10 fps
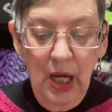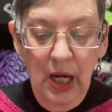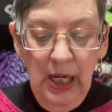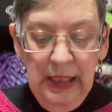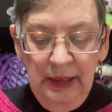
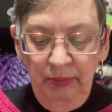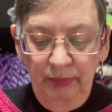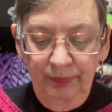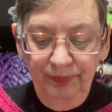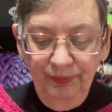
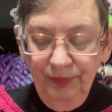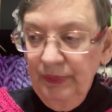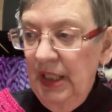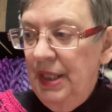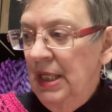
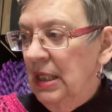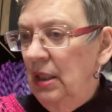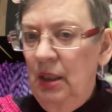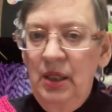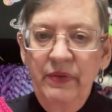I think
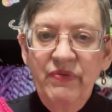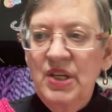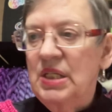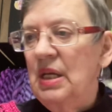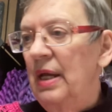I'll leave
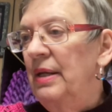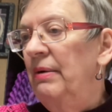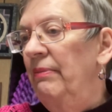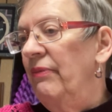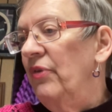this
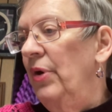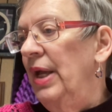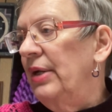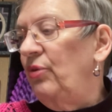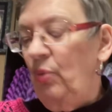item for
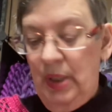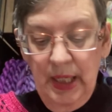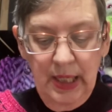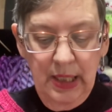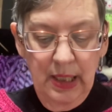next
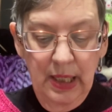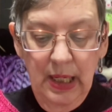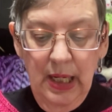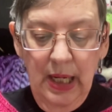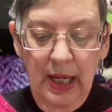week
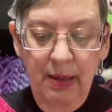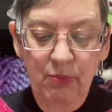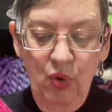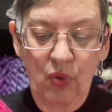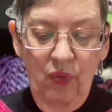and
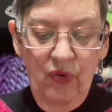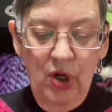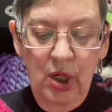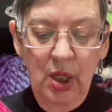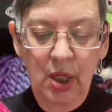move
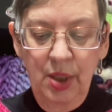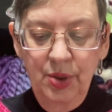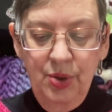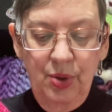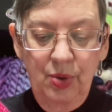on
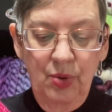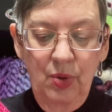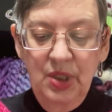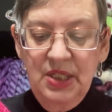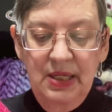to
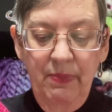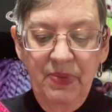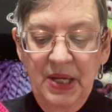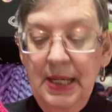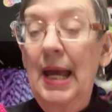
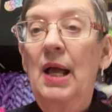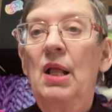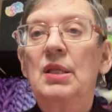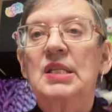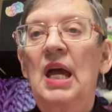something
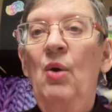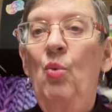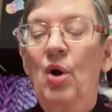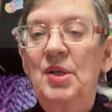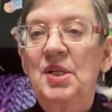else I
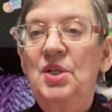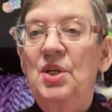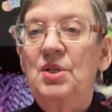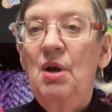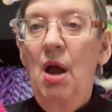wanted to
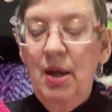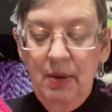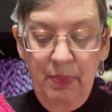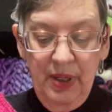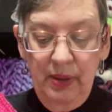talk
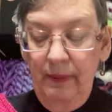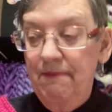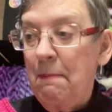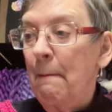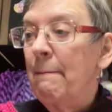about.
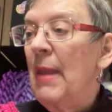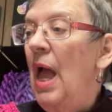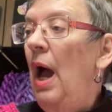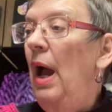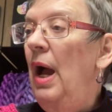
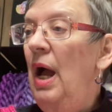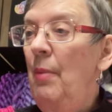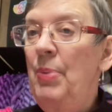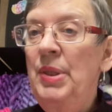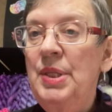I
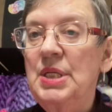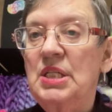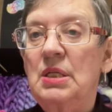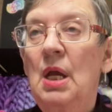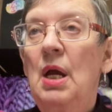happened
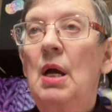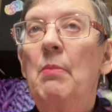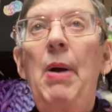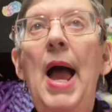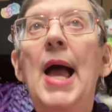this
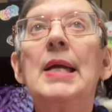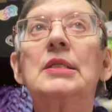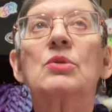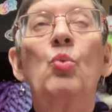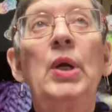
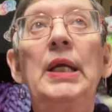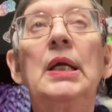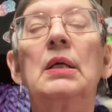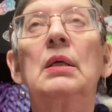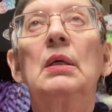past
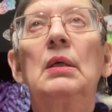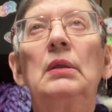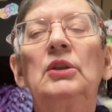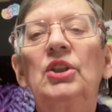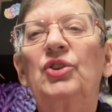week,
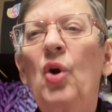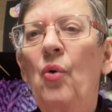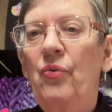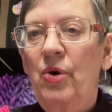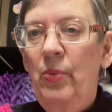just
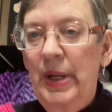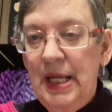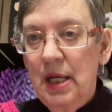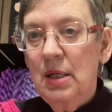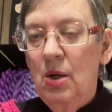over a
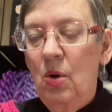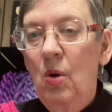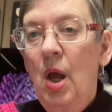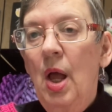week ago,